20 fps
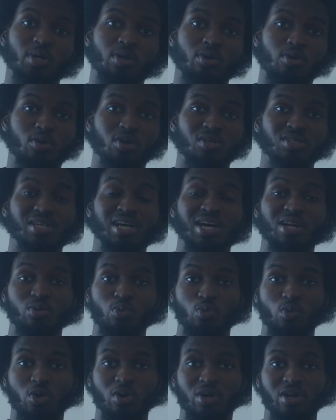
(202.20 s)
across and
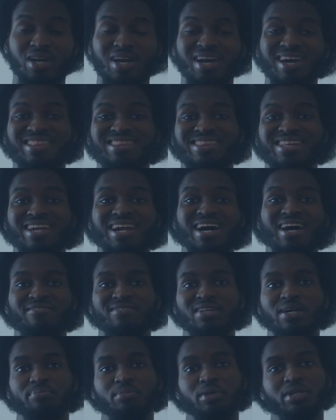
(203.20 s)
work and then have
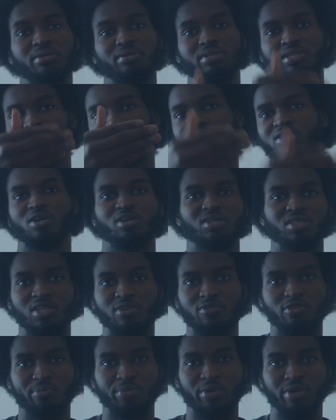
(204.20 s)
that money deducted
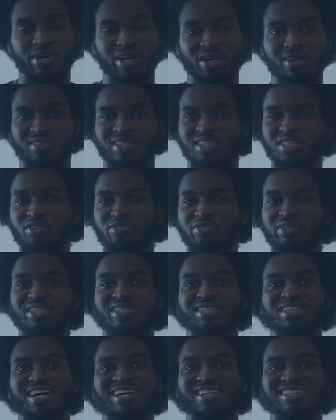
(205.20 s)
from your account. There's a
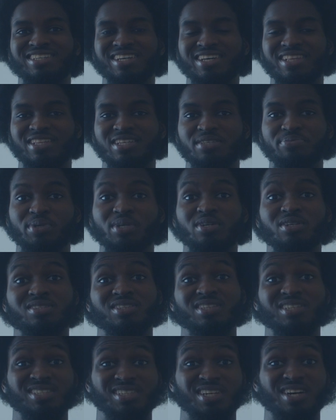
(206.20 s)
reason I say this, because
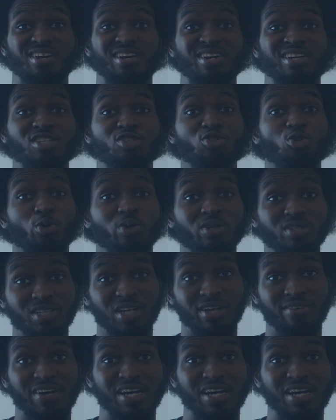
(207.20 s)
these are stories that have